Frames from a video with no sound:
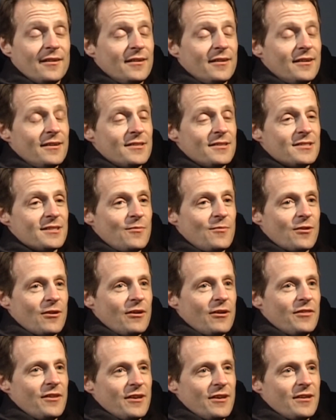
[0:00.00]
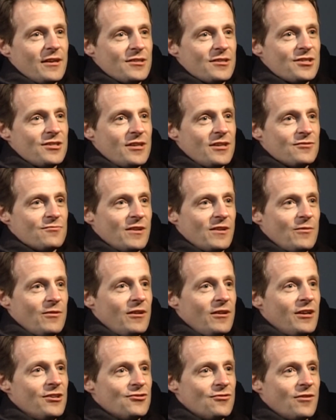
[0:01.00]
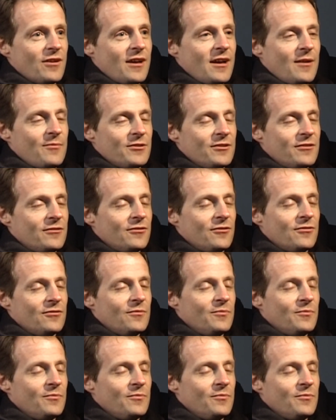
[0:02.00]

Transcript: someone I think he actually does really well, and John Carpenter too.